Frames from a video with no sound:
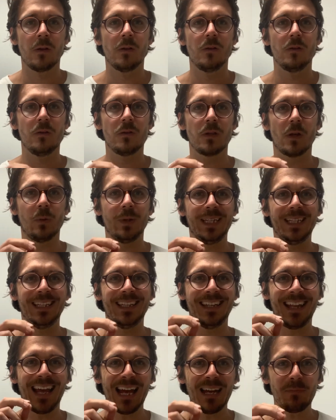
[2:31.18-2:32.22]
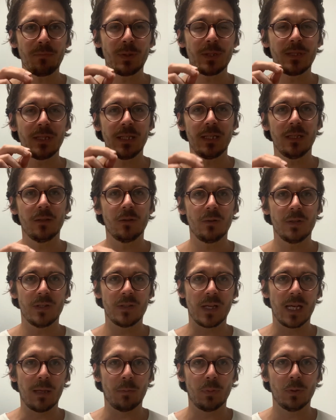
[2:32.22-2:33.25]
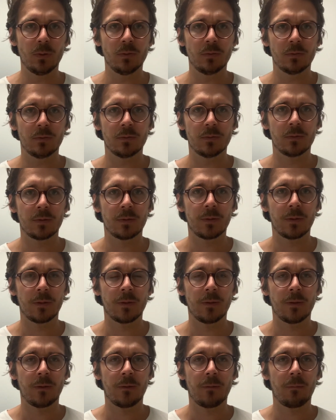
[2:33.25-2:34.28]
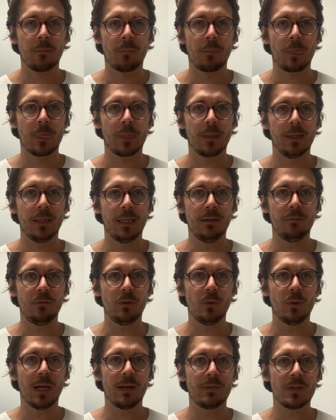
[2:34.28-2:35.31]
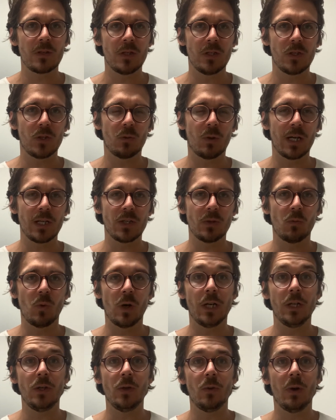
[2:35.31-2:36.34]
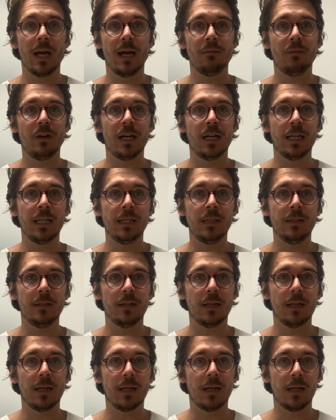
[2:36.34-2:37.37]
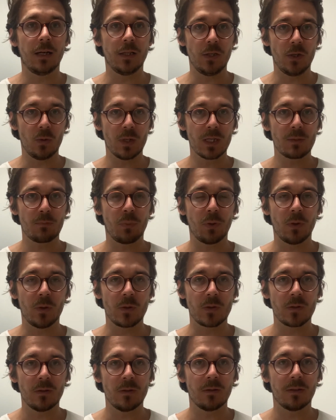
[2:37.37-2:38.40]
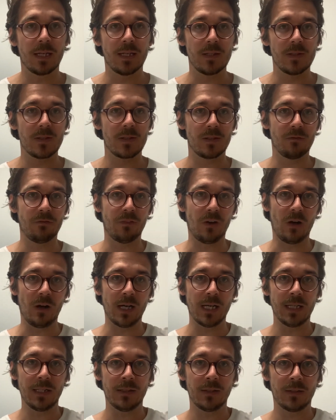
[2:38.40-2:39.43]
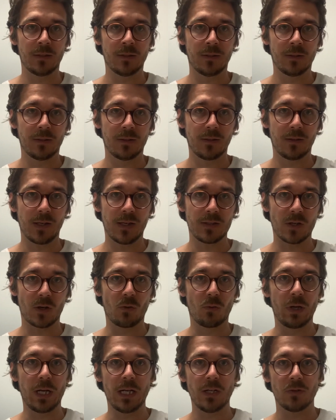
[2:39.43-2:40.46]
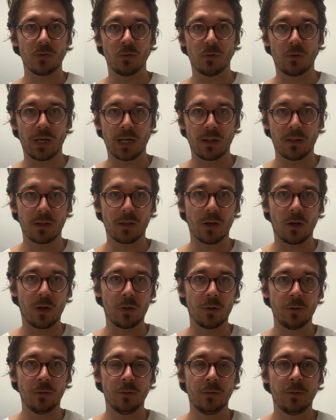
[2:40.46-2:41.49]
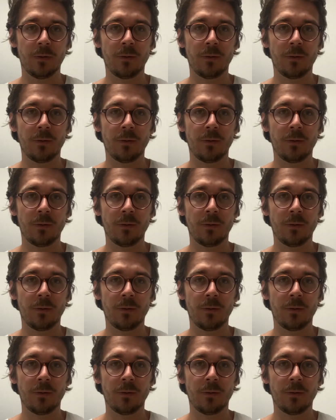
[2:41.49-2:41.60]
So in that particular example, if you have a situation where you have a US person that is defined as a grantor under the code,